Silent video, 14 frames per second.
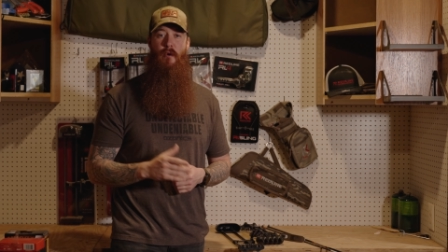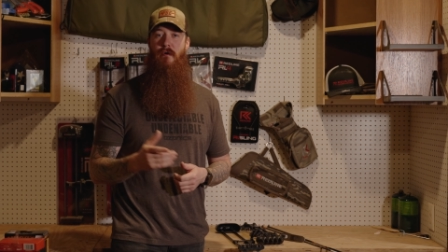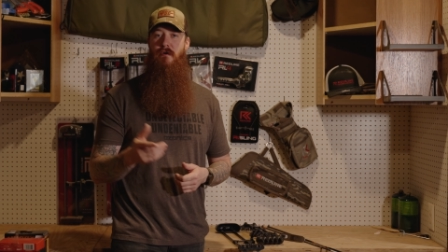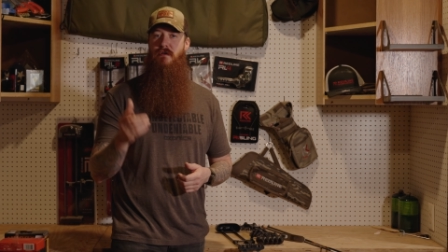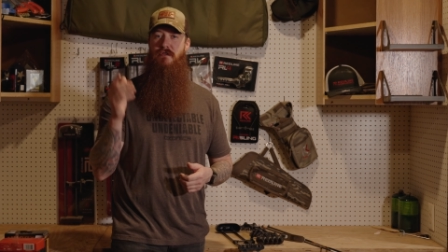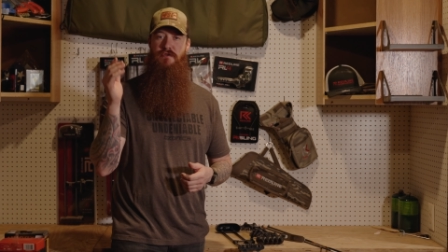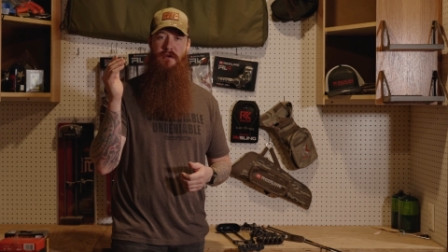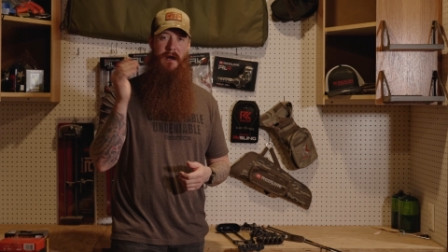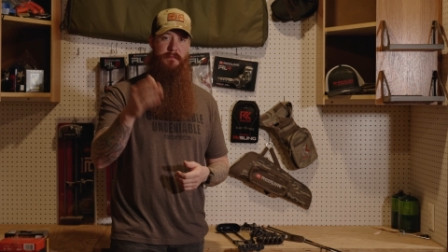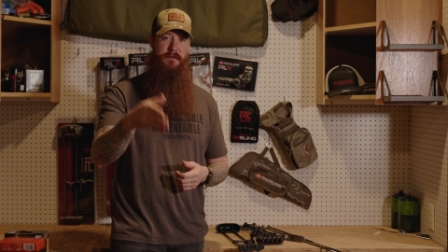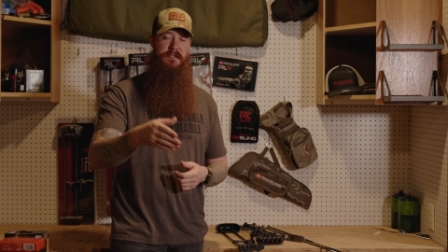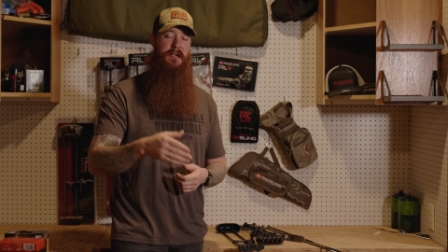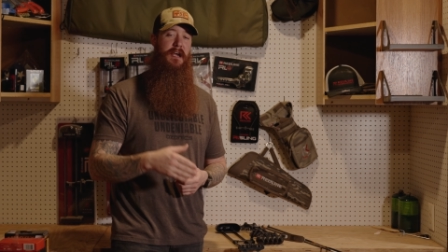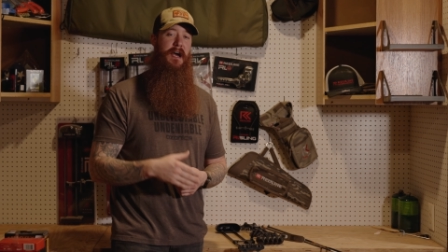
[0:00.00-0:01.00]
or just drop
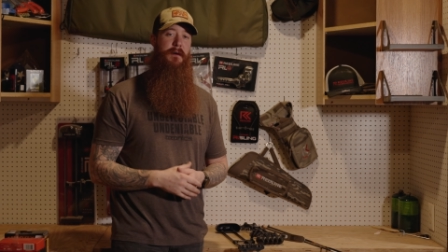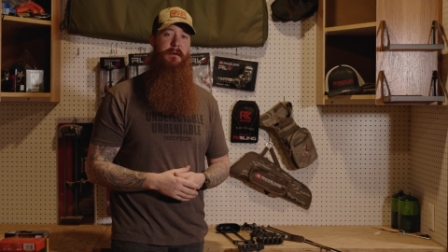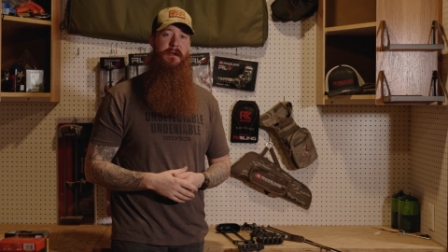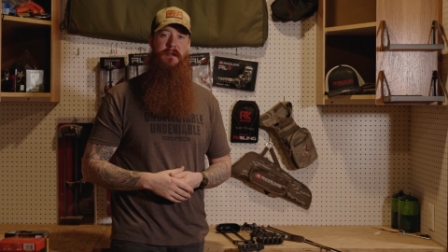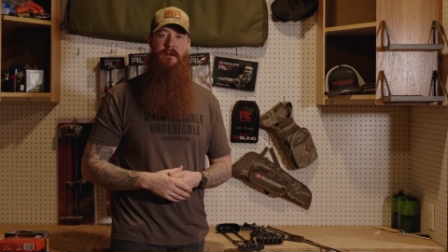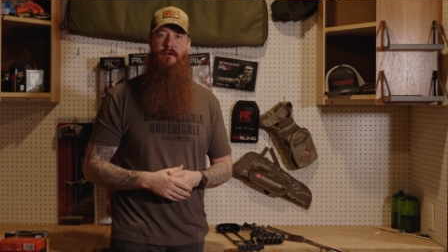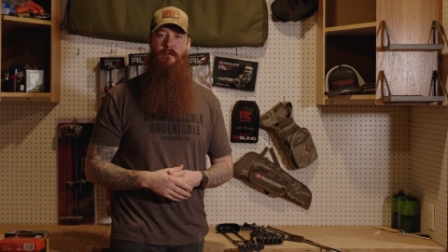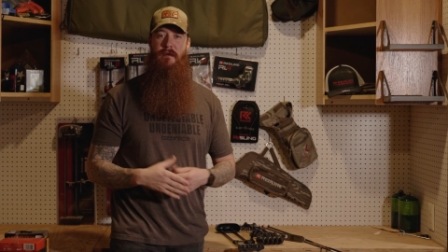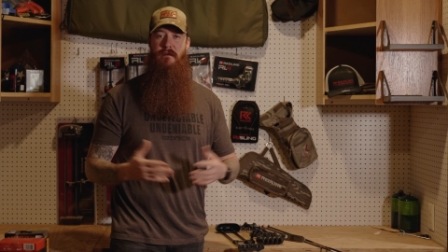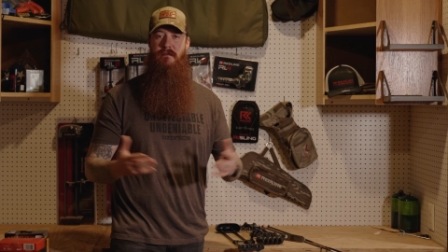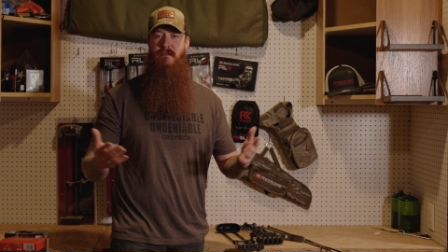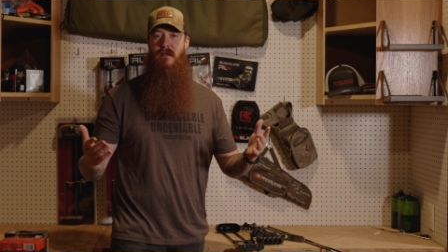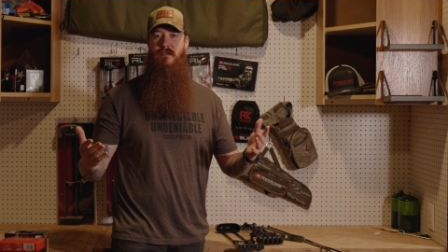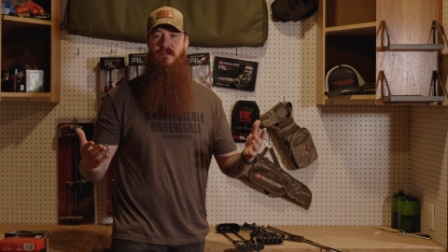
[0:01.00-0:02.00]
us a comment here, whether
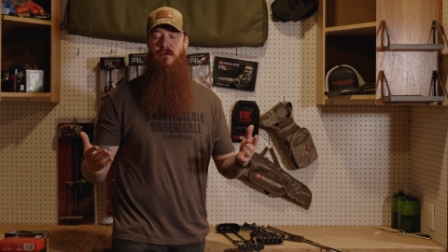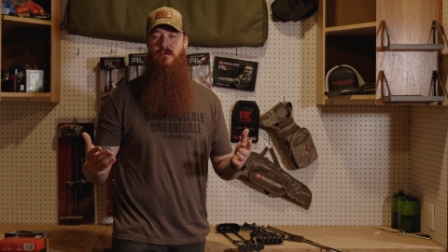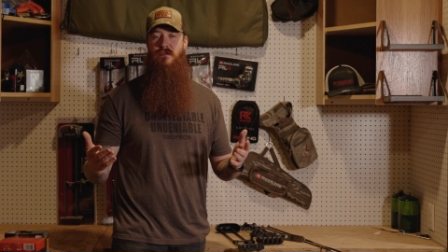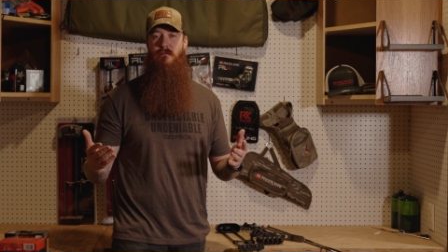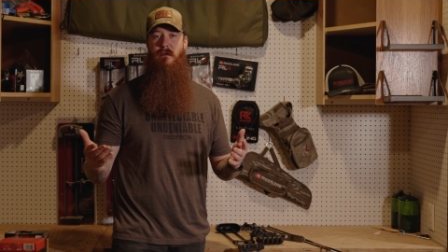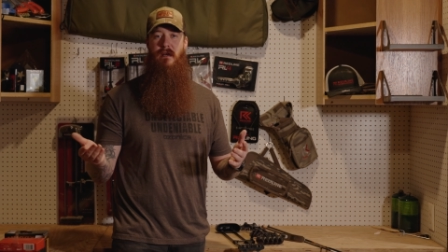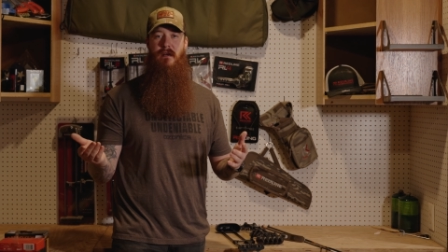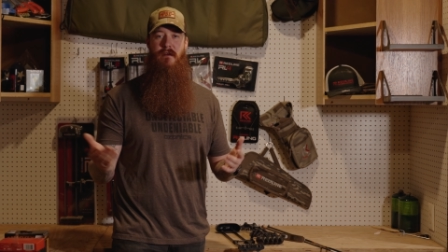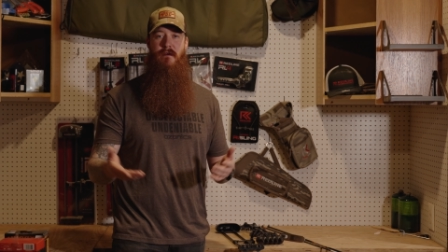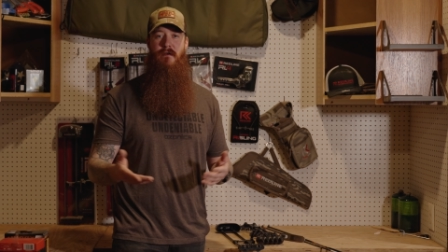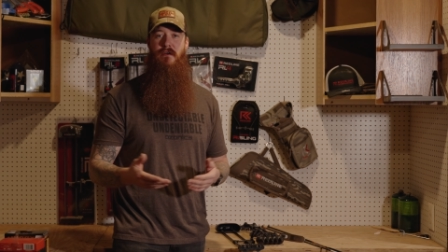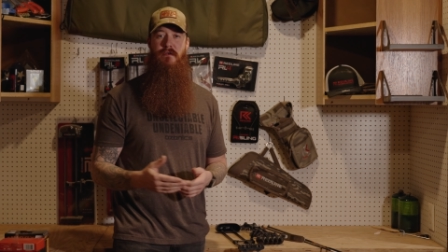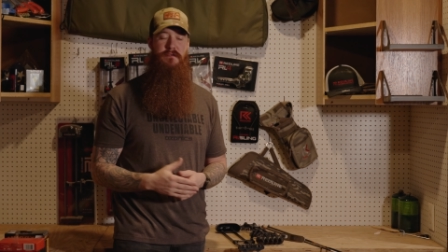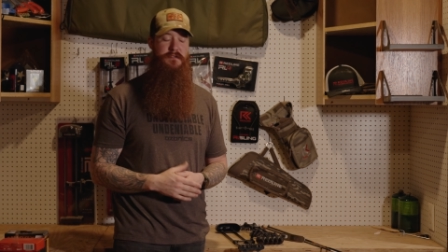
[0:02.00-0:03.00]
it's on social media
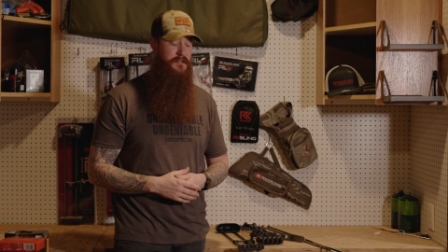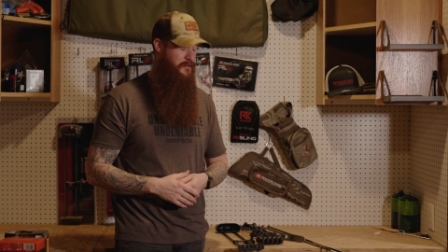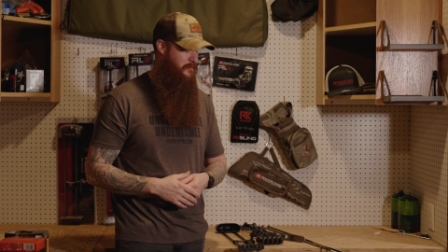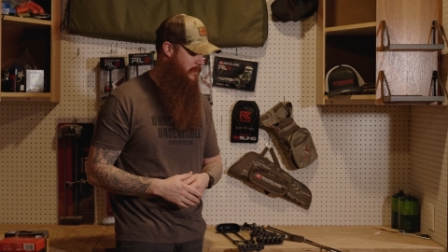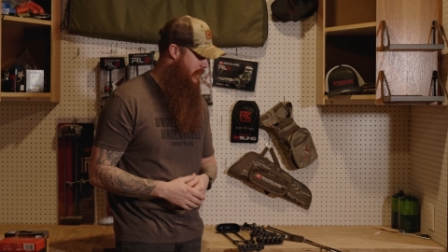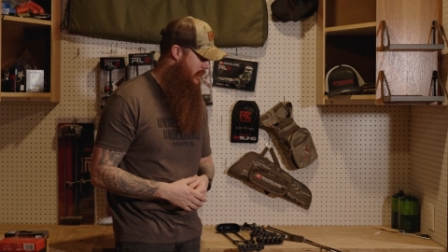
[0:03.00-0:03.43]
or YouTube,